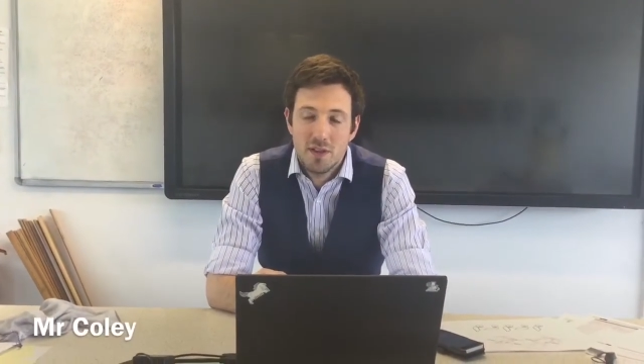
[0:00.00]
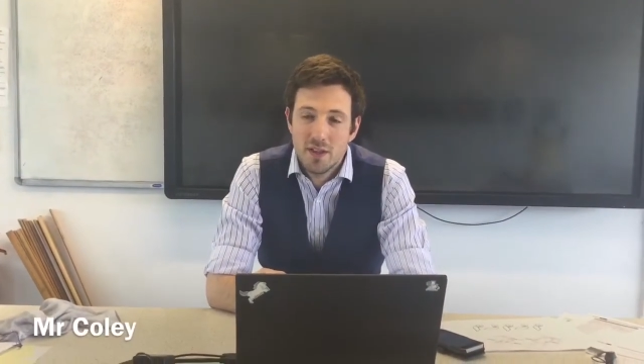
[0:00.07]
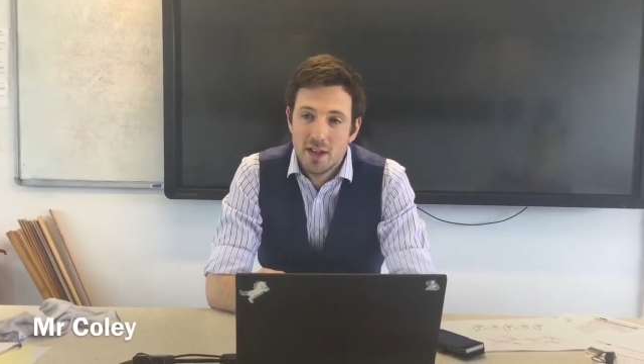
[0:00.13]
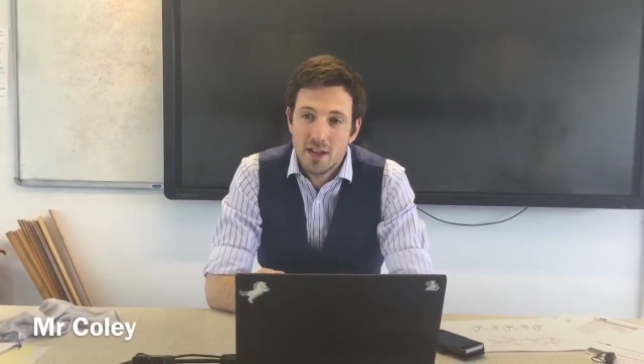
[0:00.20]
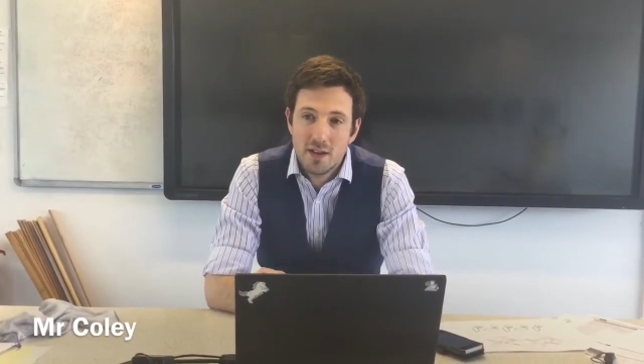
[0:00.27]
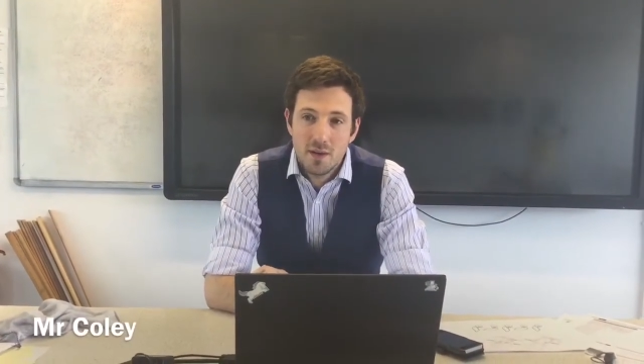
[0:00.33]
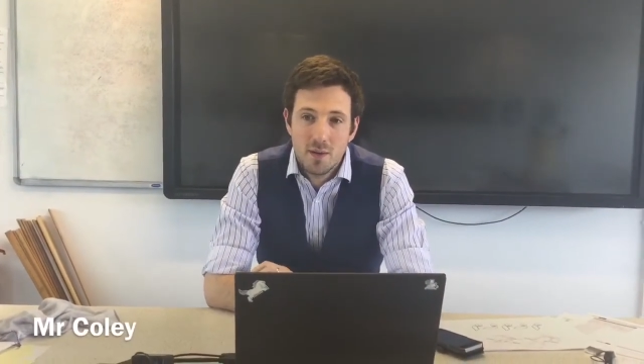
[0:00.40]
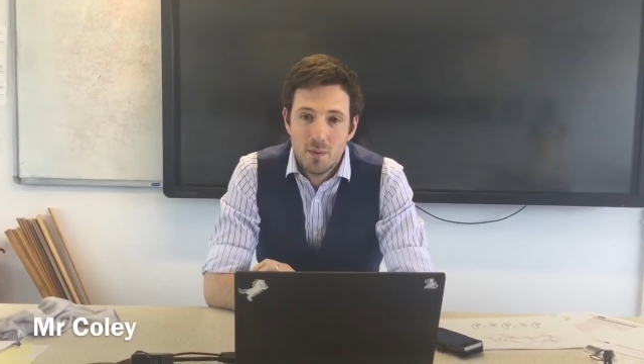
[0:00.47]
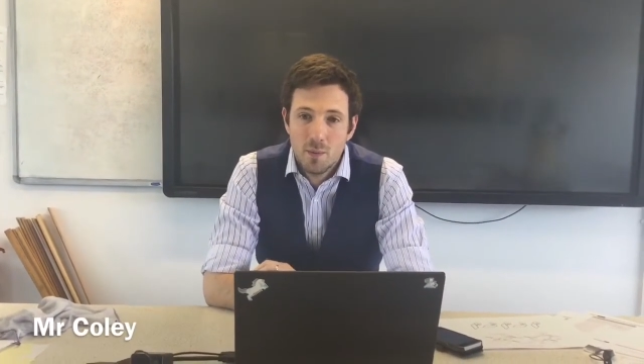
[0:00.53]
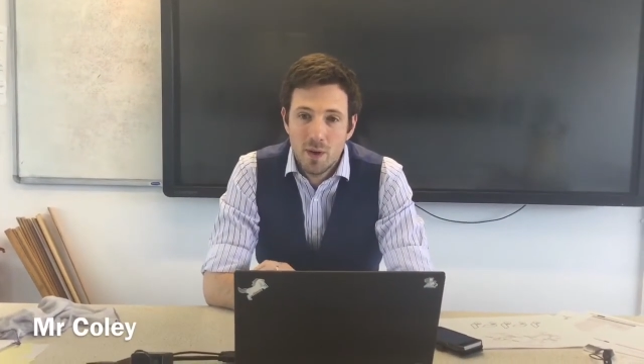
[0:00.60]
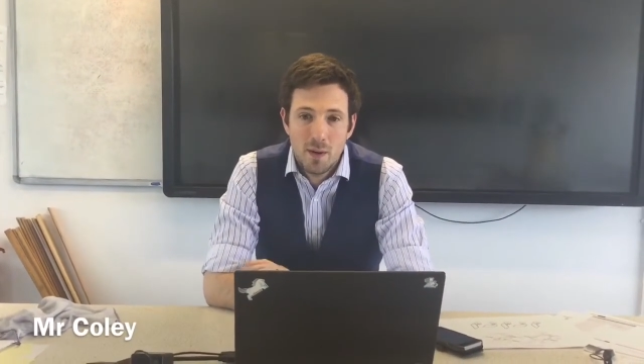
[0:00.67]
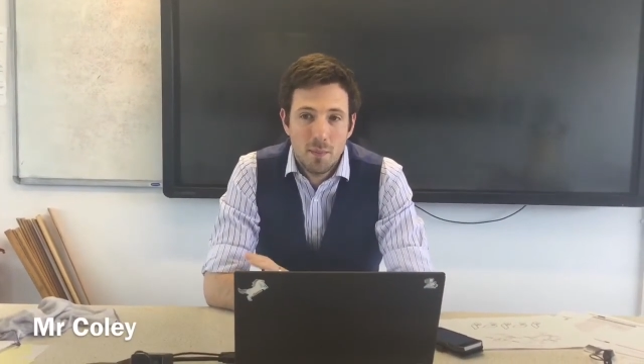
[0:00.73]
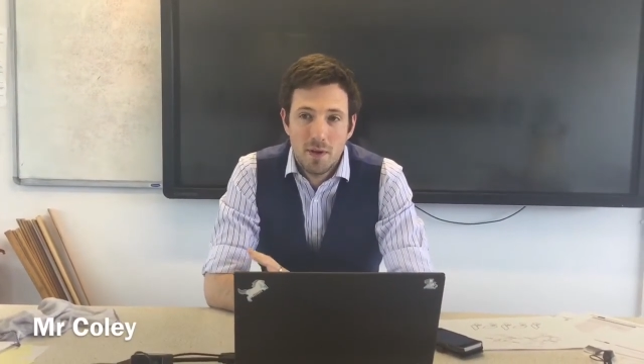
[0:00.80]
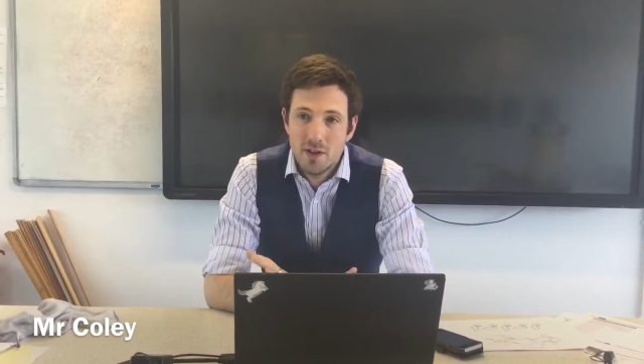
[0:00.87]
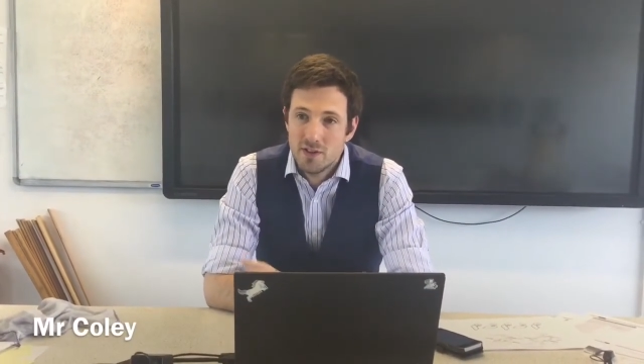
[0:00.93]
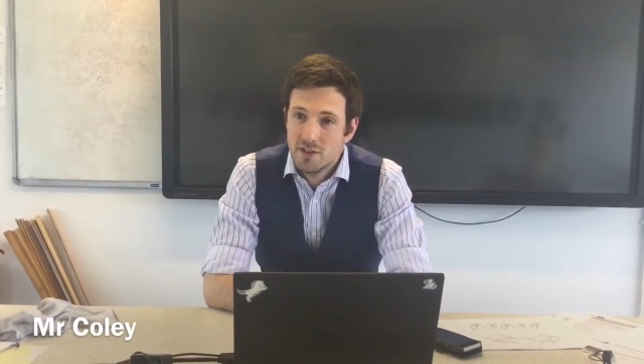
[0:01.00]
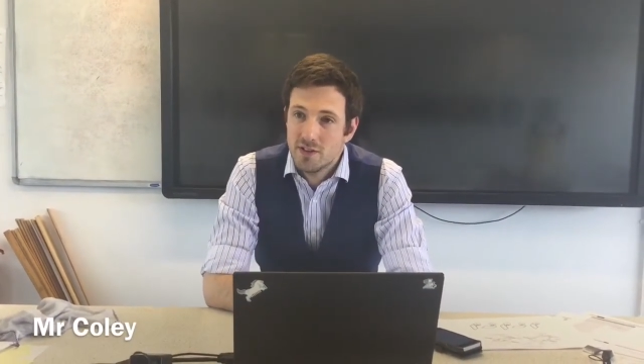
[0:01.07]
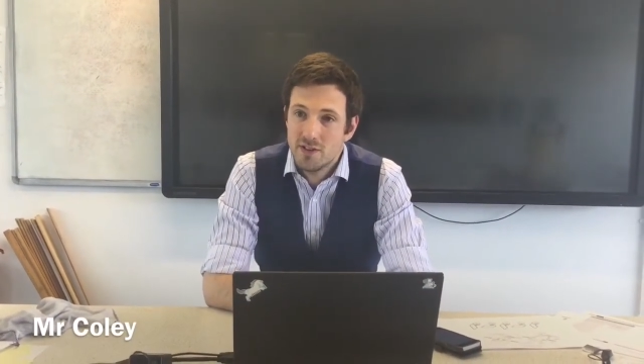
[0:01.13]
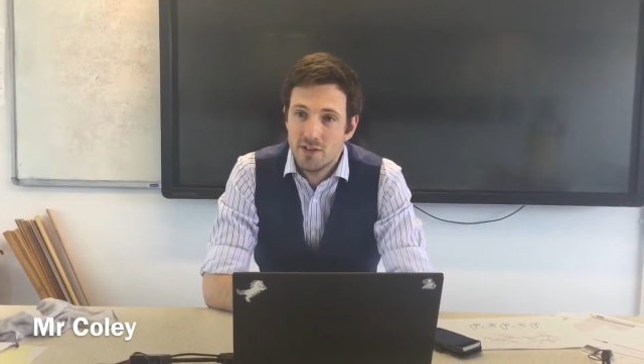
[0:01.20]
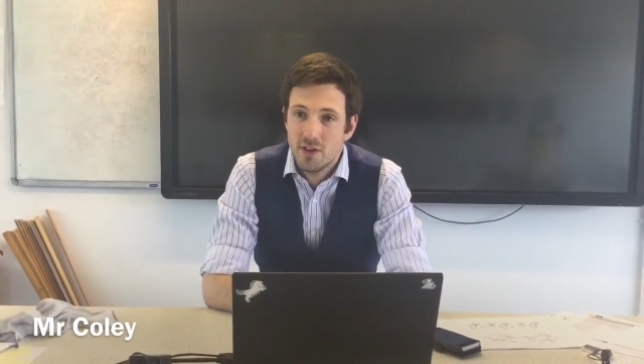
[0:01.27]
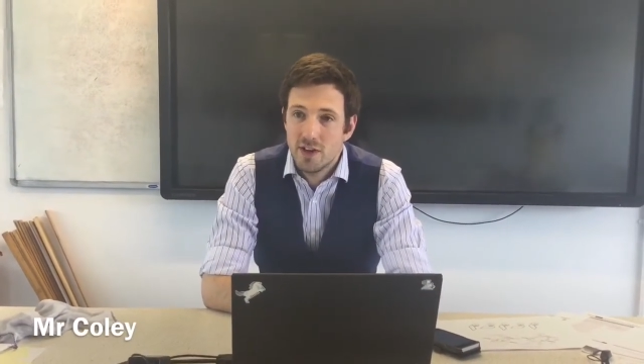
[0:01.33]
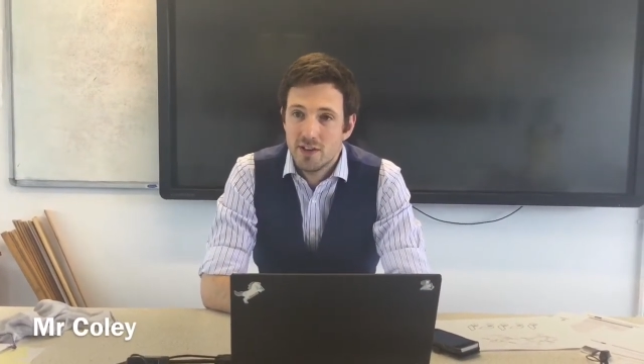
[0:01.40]
I think when a person
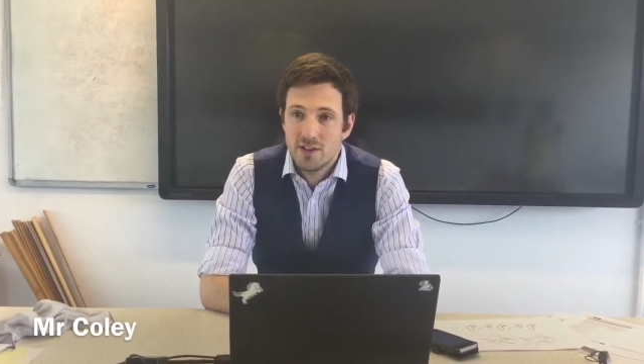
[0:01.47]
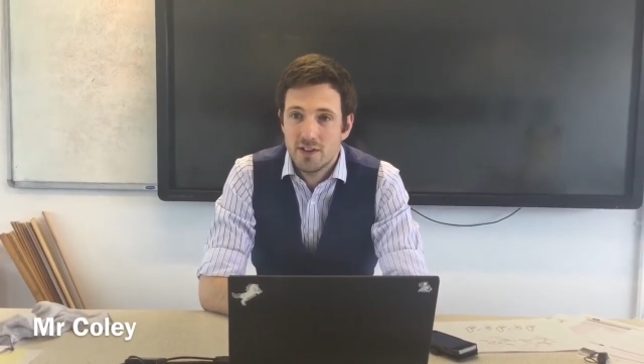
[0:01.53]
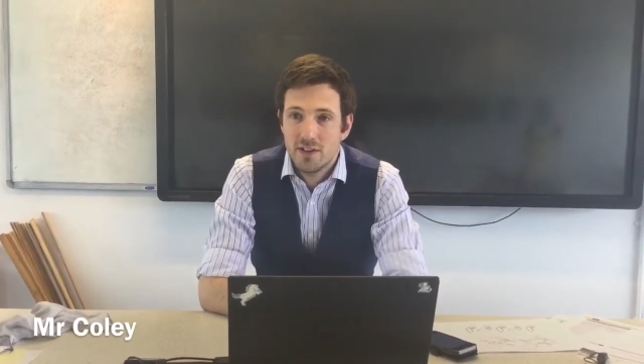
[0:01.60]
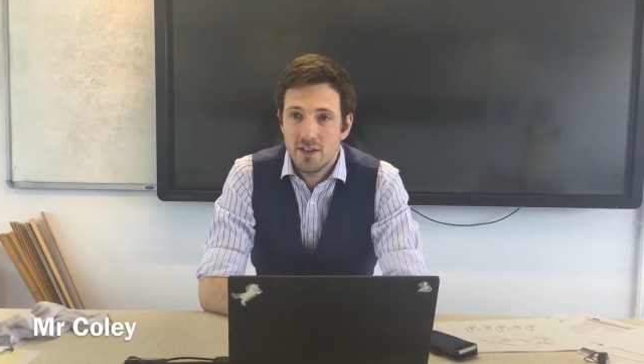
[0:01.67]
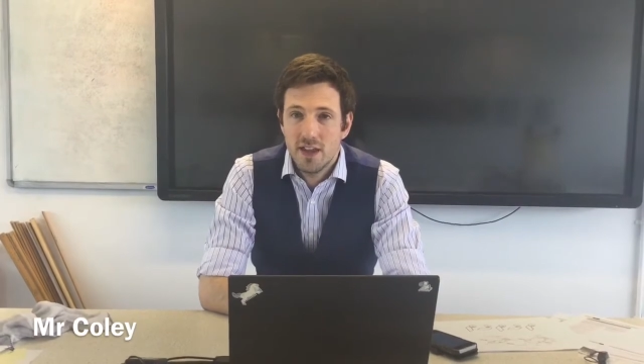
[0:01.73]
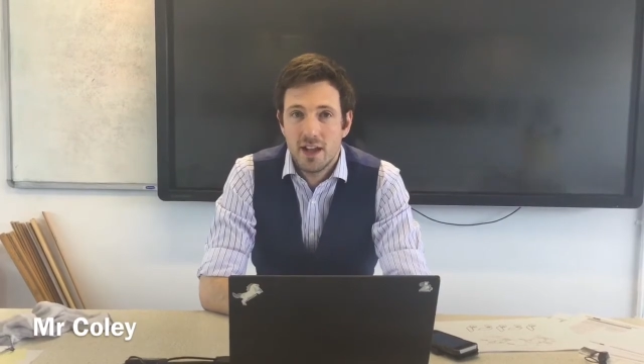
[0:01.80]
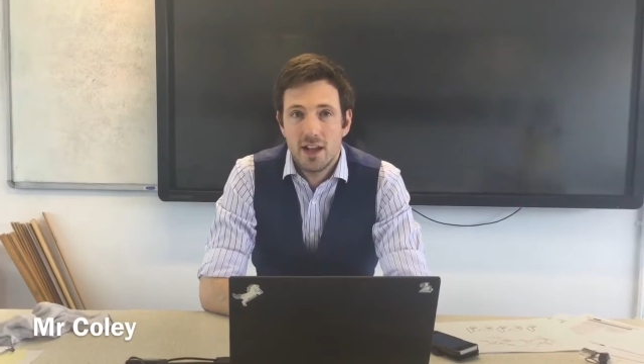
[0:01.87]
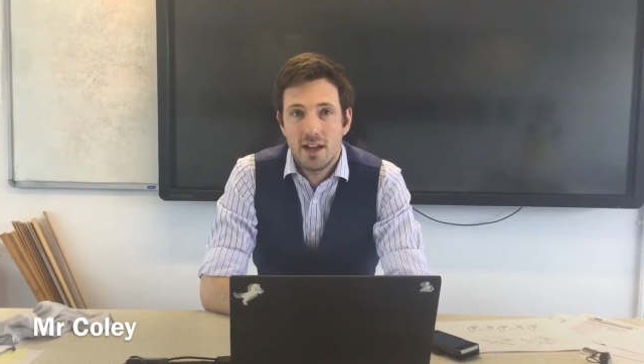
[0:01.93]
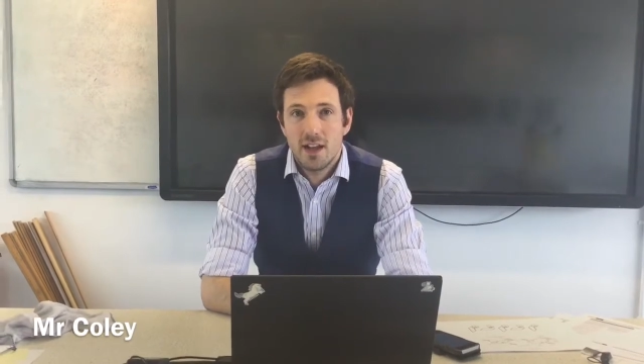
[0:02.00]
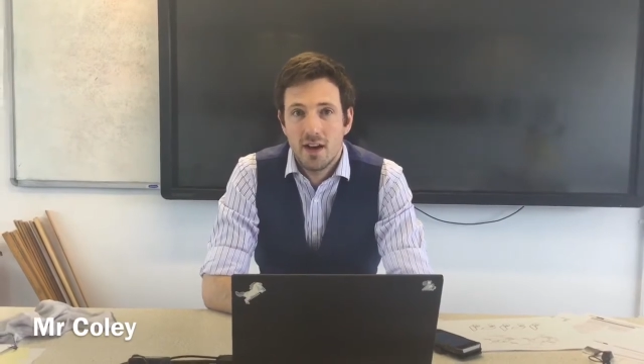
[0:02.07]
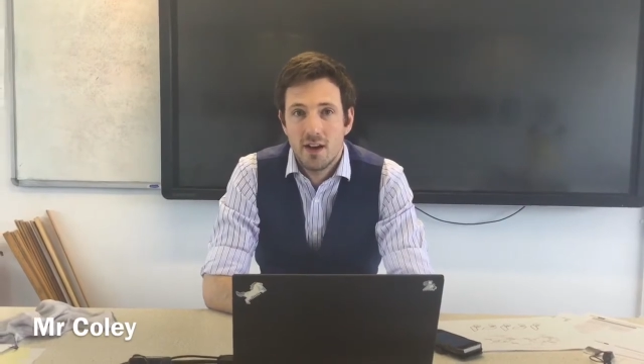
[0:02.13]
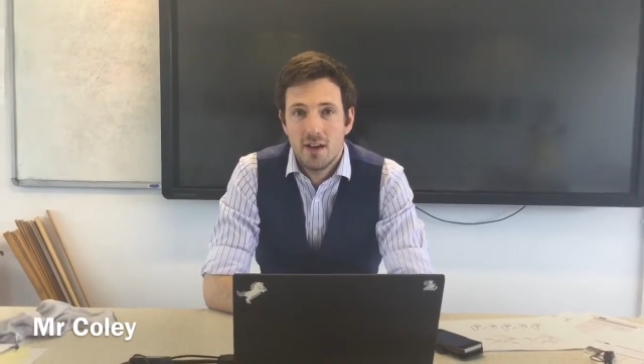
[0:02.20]
decides that they